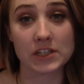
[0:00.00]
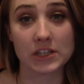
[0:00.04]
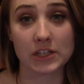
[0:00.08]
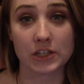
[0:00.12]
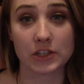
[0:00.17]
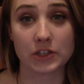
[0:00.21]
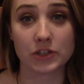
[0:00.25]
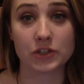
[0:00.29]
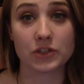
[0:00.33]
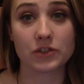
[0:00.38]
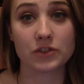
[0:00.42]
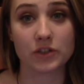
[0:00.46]

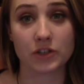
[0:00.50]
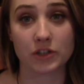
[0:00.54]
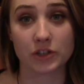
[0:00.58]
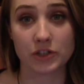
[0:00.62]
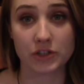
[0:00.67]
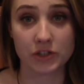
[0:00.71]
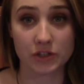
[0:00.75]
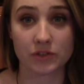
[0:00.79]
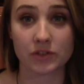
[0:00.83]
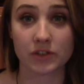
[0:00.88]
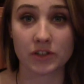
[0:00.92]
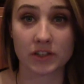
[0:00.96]
in their
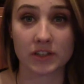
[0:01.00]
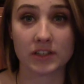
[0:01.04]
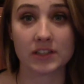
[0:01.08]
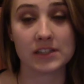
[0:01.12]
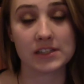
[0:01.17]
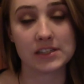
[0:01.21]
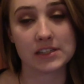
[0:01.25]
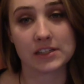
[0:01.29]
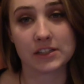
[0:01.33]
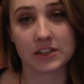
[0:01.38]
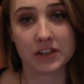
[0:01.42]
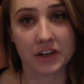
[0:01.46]
junior and
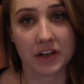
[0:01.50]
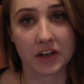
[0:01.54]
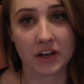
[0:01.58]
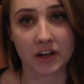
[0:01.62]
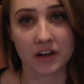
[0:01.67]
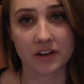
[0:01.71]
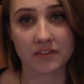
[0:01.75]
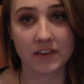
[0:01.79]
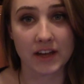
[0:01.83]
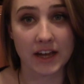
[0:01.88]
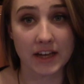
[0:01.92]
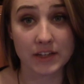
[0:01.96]
senior year
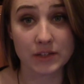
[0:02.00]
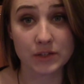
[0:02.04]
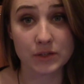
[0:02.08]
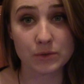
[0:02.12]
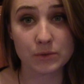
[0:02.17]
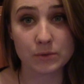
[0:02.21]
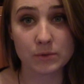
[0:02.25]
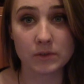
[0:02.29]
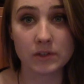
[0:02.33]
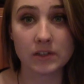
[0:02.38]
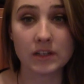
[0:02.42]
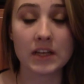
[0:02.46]
of high
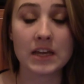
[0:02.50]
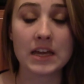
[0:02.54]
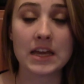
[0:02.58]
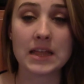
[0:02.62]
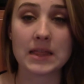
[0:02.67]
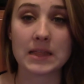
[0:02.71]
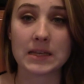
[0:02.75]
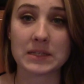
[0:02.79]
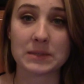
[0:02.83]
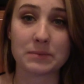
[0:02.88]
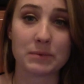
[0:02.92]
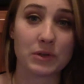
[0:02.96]
school.
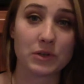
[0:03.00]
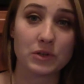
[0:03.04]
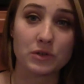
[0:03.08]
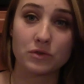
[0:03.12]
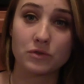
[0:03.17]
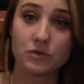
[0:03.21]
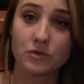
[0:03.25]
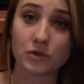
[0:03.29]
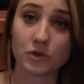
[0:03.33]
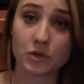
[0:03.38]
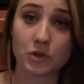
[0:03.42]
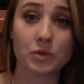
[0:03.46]
They spend
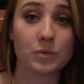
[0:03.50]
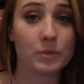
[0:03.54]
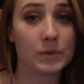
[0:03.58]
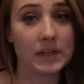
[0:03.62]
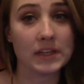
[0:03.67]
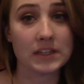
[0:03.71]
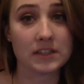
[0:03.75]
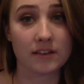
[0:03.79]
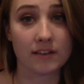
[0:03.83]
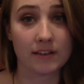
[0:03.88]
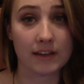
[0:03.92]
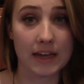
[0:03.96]
2
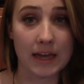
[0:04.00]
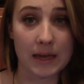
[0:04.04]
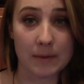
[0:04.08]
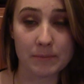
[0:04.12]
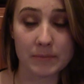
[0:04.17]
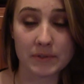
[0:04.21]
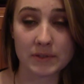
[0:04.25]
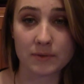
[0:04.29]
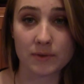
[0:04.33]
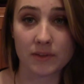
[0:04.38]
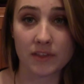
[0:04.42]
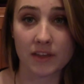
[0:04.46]
weeks on
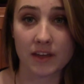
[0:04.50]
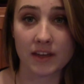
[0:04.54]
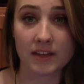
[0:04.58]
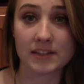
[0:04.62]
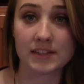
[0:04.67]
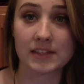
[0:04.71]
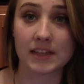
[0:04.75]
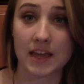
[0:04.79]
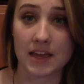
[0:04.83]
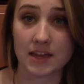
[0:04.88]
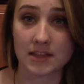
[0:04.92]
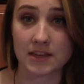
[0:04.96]
campus with
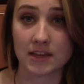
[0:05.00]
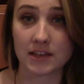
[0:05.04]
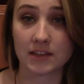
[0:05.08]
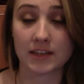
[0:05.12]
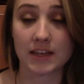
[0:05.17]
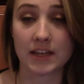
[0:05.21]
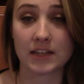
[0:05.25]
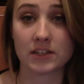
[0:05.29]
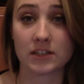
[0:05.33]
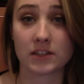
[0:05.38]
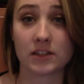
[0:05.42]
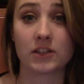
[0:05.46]
us and they
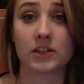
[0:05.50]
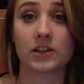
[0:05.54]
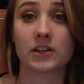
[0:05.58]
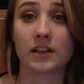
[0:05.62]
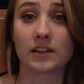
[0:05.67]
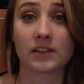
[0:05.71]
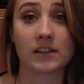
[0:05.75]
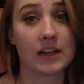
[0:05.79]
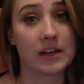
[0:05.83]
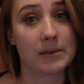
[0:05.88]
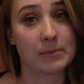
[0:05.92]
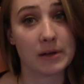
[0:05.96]
get to learn a
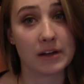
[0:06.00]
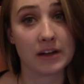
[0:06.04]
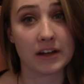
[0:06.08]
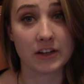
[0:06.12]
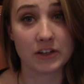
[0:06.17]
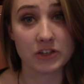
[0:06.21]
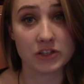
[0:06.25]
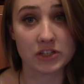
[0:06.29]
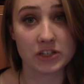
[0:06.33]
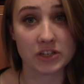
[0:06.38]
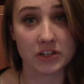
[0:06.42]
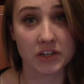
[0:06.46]
lot about
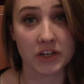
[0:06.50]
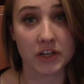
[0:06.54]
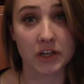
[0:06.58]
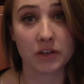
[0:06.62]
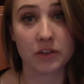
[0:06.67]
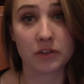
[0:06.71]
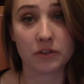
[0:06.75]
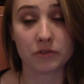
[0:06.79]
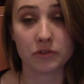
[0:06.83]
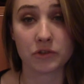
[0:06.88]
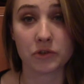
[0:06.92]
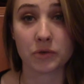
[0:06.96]
engineering
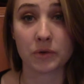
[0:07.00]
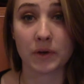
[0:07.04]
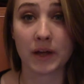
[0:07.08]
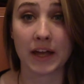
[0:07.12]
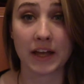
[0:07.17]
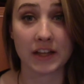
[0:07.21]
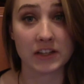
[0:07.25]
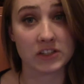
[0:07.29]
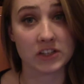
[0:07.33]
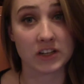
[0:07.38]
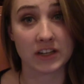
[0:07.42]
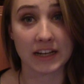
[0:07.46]
through
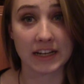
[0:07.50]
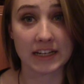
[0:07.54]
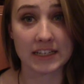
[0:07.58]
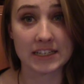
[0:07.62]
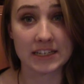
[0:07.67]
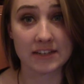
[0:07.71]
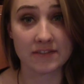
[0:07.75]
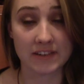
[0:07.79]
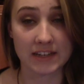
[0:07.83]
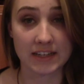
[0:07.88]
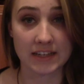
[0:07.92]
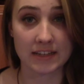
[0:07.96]
hands-on
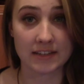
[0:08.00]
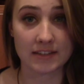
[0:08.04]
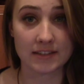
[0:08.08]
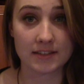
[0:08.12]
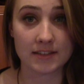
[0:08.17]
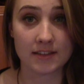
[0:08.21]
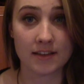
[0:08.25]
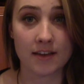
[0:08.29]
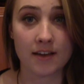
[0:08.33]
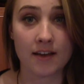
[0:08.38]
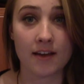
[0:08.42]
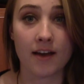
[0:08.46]
activities.
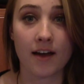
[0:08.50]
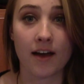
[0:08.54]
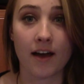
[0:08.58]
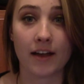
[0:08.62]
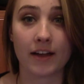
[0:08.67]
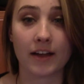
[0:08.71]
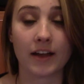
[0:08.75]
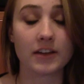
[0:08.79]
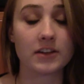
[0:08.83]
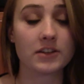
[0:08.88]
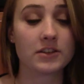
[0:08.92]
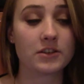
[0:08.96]
I
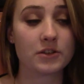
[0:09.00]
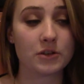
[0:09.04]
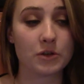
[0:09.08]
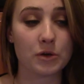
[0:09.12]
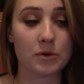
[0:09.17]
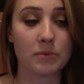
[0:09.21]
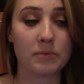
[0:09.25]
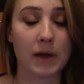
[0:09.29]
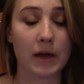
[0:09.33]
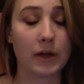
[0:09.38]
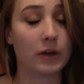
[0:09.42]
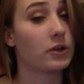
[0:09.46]
got to
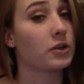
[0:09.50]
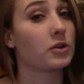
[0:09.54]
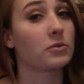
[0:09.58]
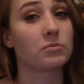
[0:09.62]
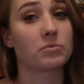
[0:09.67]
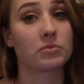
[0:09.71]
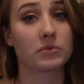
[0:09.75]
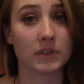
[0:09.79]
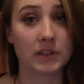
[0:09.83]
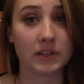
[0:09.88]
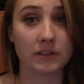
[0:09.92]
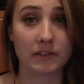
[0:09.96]
know my group
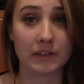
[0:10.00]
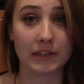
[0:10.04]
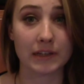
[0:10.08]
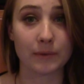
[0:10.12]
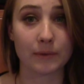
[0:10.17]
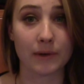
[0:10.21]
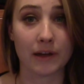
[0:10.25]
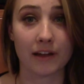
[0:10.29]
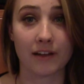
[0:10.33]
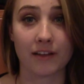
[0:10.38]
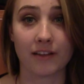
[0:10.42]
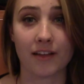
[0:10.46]
really
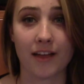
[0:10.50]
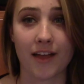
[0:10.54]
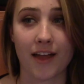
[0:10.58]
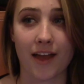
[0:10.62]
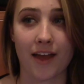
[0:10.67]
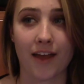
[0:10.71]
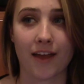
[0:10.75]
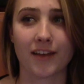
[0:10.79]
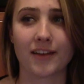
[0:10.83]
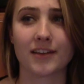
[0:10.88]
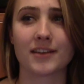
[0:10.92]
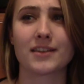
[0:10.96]
well,
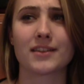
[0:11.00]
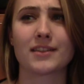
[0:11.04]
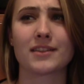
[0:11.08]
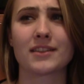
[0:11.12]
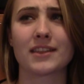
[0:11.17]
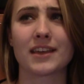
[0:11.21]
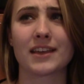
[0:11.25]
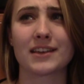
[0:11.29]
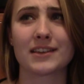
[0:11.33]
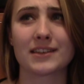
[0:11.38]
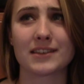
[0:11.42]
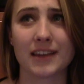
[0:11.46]
and
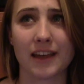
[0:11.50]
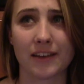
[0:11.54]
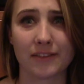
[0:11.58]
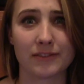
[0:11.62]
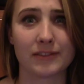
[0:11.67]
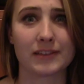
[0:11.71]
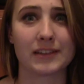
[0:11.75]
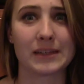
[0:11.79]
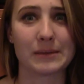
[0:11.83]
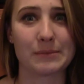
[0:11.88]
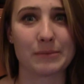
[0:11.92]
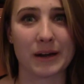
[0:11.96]
they
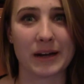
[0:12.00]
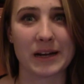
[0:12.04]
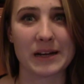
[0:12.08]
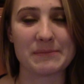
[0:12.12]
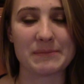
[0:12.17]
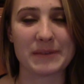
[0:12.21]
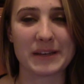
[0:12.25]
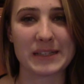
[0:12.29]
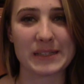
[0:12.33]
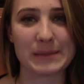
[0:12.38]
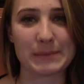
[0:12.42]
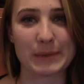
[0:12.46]
definitely brightened
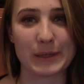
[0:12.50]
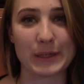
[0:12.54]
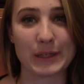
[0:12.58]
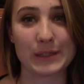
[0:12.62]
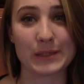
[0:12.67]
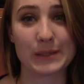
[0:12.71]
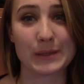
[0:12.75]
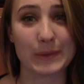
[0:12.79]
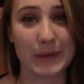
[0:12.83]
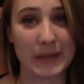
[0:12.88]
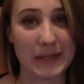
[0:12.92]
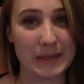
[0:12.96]
my
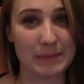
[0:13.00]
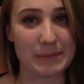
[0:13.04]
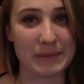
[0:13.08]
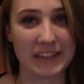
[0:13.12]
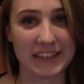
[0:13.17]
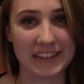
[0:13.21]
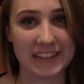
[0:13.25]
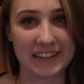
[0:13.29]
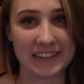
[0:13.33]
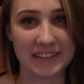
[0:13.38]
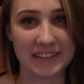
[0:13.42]
spirits quite a bit.